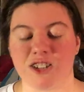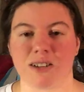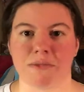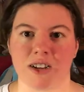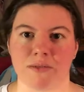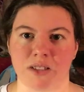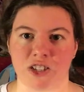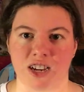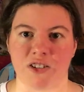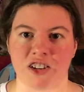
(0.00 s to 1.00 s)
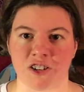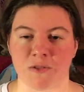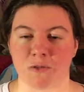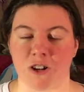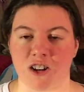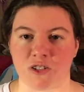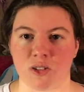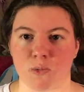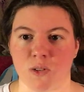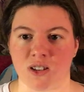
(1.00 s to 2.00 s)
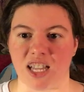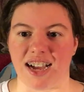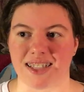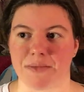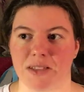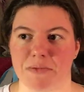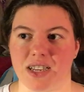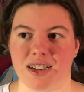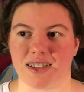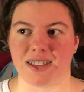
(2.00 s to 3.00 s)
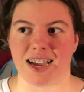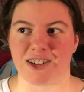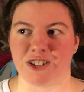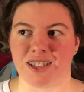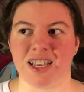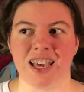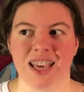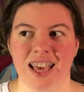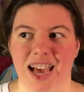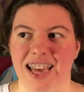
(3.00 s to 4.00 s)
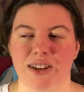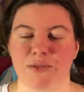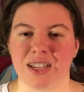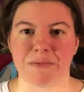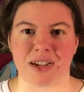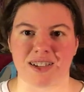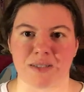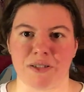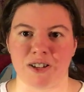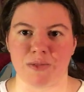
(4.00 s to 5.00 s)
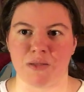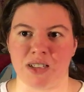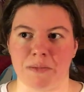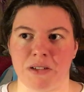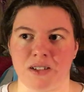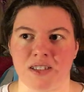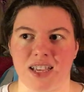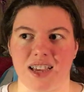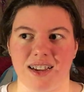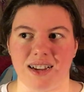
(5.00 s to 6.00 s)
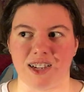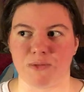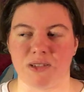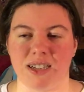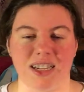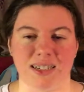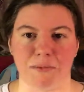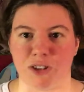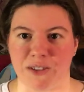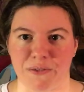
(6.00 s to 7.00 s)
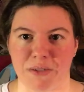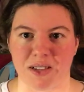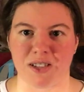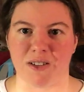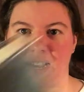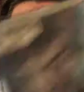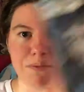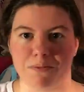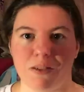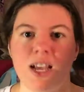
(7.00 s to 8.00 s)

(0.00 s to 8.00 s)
of took a break from the Shadowhunter Chronicles world last month because I had a really bad experience with one of the books and I just needed a break from it. So I'm